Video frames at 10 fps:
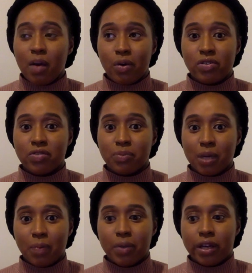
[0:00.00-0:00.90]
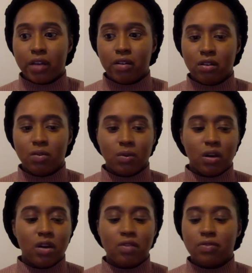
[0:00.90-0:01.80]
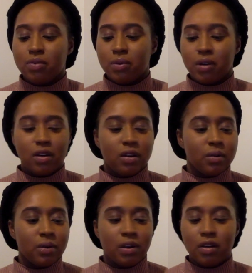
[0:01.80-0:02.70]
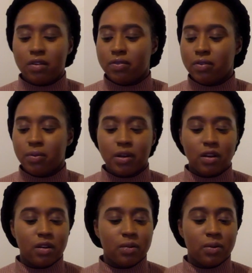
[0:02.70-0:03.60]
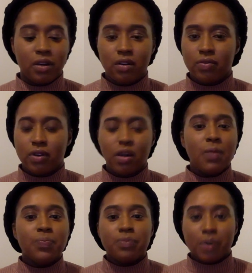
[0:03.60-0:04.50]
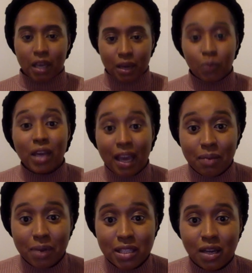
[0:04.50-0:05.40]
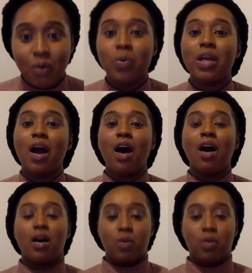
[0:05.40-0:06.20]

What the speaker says: Whereas for me, I'm like, word for word, word for word, word for... But yeah, we're getting better. We are.